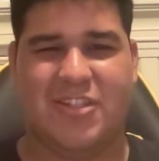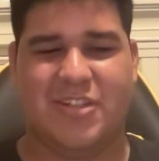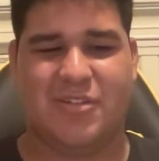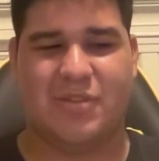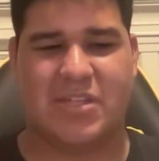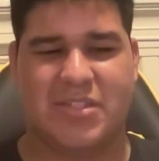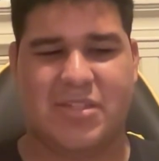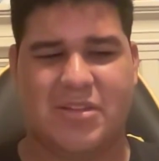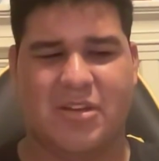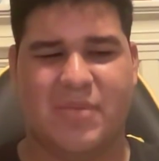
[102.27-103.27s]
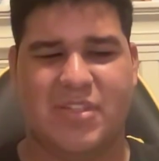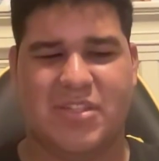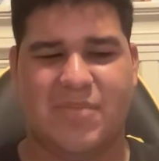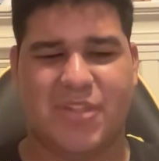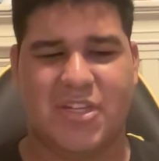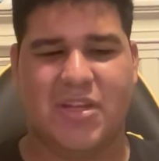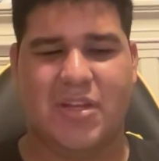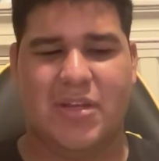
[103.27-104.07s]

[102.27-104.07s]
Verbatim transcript: So that's gonna be something.